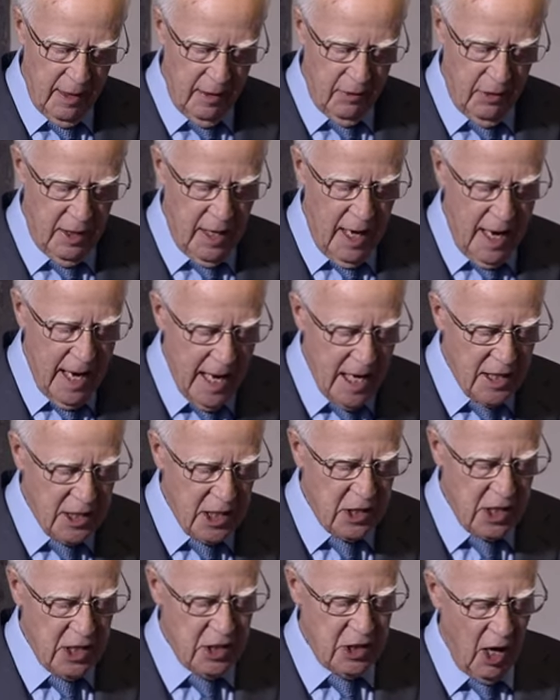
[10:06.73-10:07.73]
that has
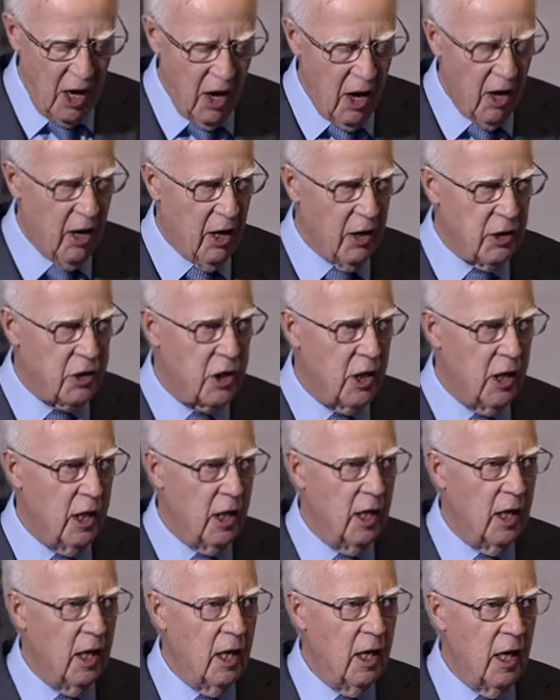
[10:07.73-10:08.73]
at its heart
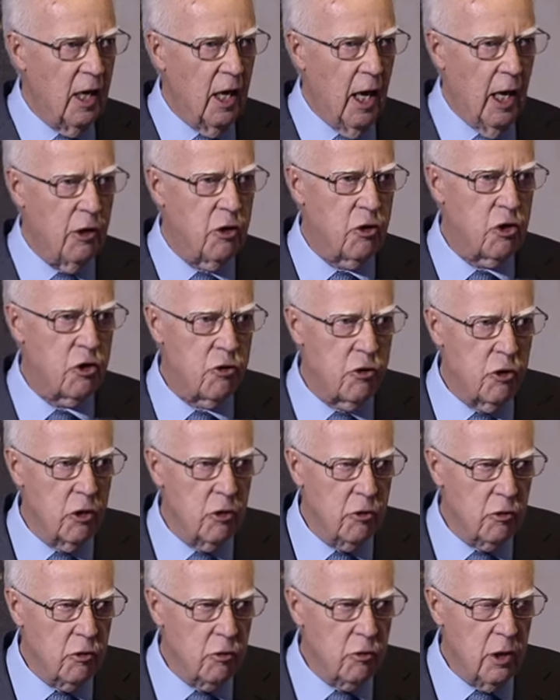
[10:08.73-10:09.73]
a
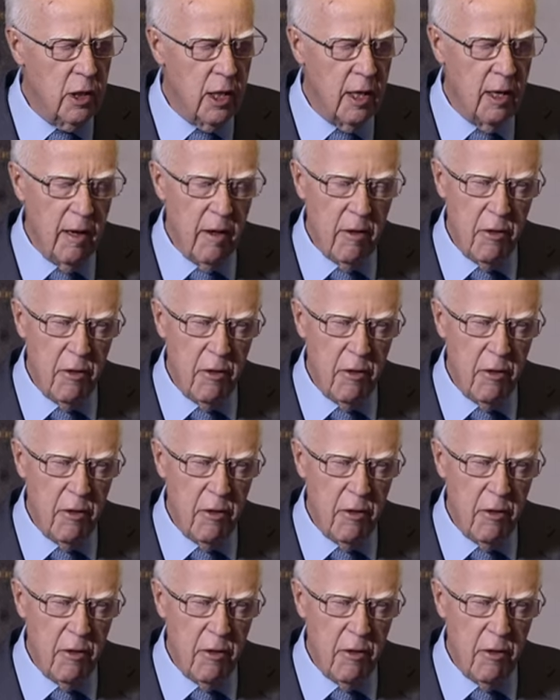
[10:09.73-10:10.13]
true